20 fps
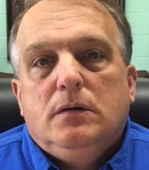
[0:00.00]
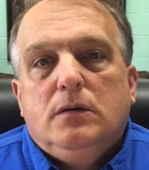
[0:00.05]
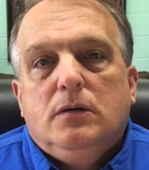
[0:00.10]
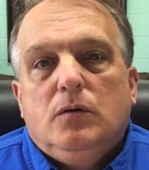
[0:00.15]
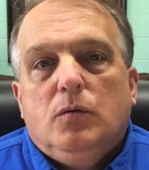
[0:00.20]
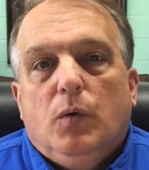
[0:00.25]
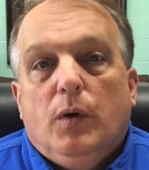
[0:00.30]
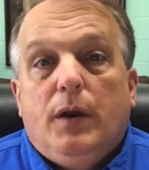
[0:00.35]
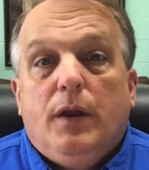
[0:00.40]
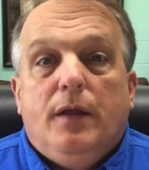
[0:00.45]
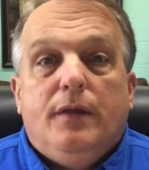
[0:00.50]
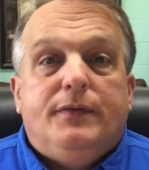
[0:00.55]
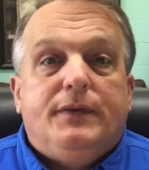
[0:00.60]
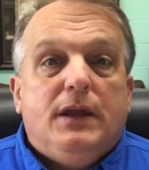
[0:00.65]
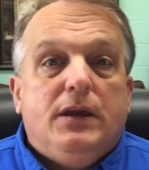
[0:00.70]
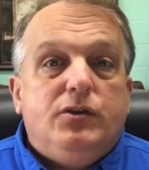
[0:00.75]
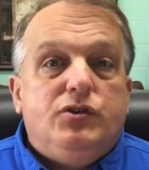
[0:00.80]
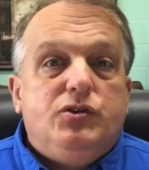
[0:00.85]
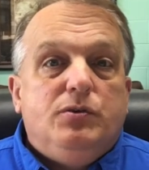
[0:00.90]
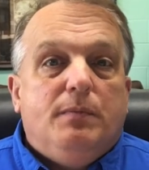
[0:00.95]
One of the
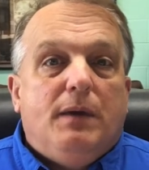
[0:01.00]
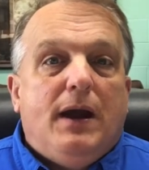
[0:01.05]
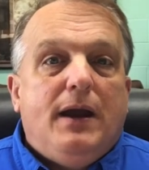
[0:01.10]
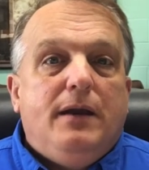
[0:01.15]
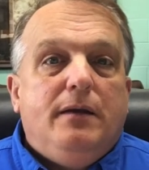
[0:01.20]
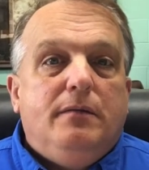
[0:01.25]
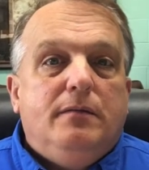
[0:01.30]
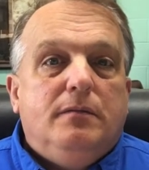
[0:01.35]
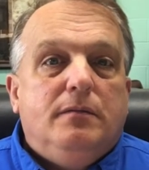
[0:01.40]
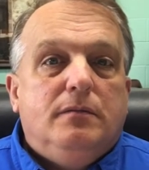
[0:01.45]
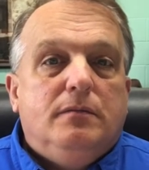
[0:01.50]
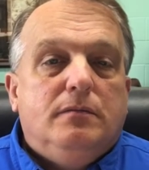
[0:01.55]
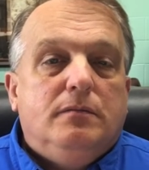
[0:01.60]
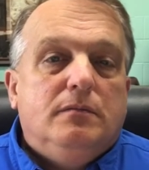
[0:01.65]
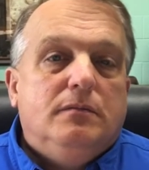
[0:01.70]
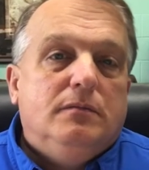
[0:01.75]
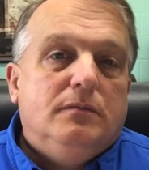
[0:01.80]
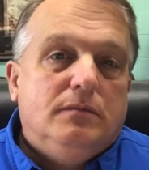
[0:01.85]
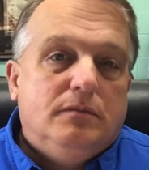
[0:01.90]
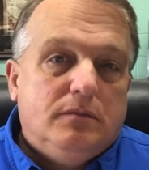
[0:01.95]
things you might
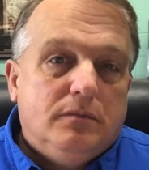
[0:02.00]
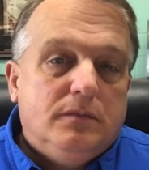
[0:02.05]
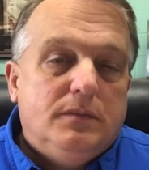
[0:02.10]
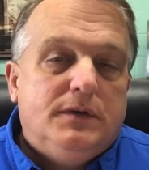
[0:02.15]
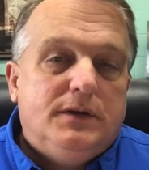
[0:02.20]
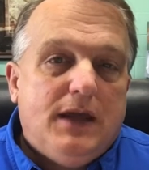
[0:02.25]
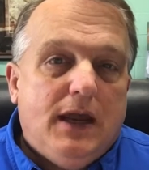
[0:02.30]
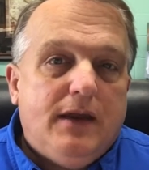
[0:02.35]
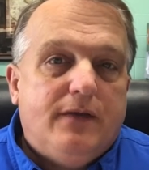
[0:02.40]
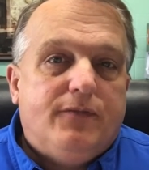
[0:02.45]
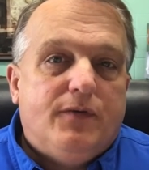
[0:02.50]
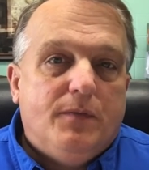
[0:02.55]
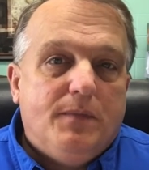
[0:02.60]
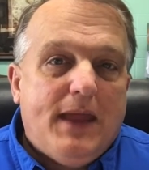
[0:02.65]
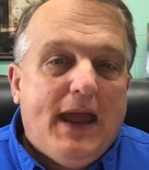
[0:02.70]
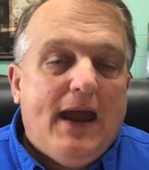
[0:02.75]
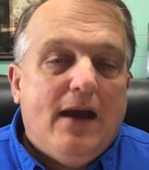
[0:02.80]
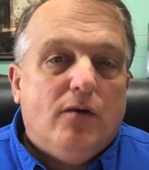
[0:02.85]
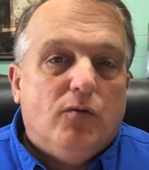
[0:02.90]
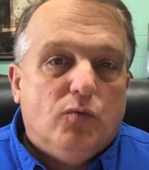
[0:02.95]
take from
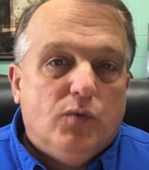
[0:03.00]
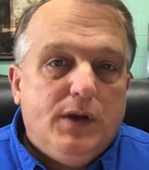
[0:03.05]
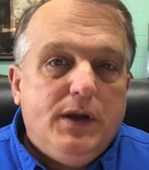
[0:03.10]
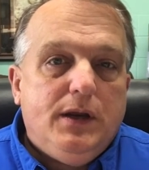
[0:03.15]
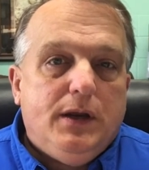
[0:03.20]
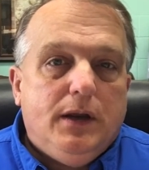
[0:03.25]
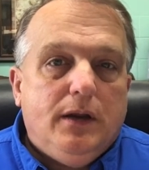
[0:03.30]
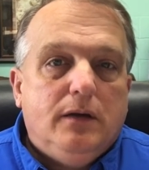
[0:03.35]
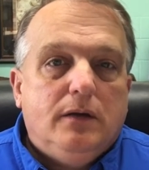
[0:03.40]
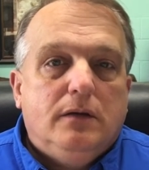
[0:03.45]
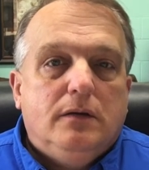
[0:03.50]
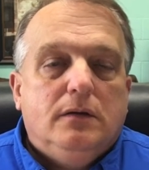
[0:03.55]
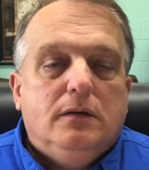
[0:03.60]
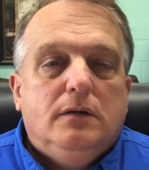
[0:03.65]
that reading